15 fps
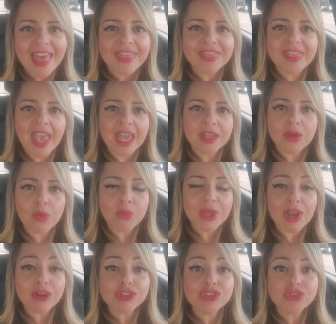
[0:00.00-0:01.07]
then
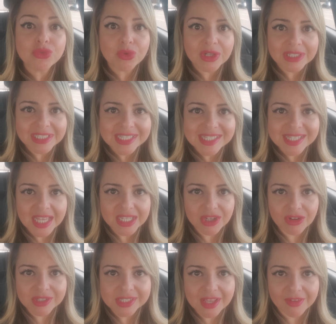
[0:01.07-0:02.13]
we are surely
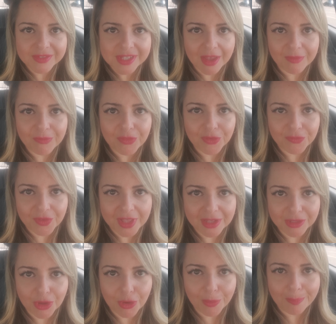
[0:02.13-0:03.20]
setting ourselves up for
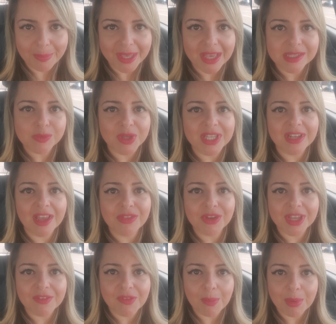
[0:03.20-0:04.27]
failure, because we can
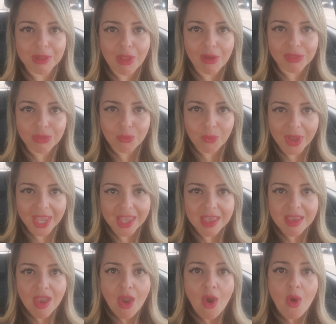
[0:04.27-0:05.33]
either give up along the
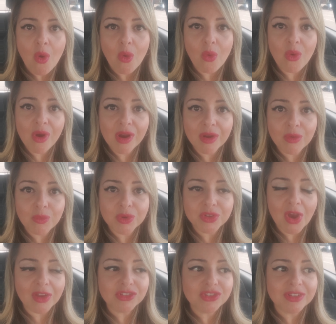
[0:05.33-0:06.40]
way, or we're
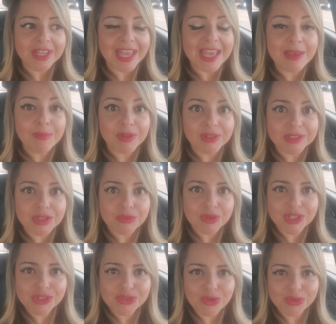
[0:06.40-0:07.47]
not able to
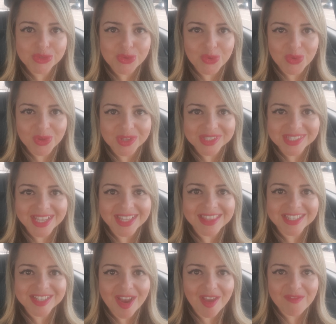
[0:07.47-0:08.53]
reach those goals
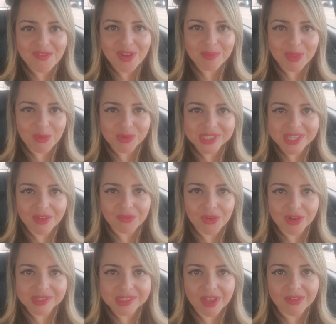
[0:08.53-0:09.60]
in the time frame that we set
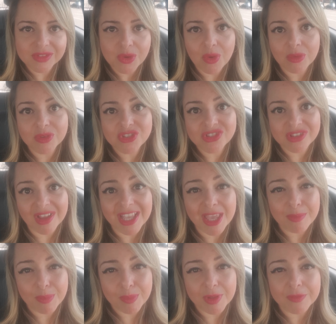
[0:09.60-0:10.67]
for ourselves, or we're just not
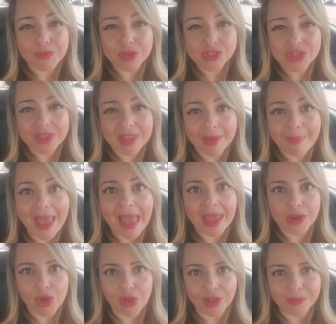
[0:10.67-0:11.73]
capable of reaching them
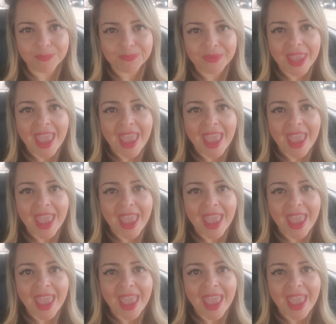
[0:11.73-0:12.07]
at all.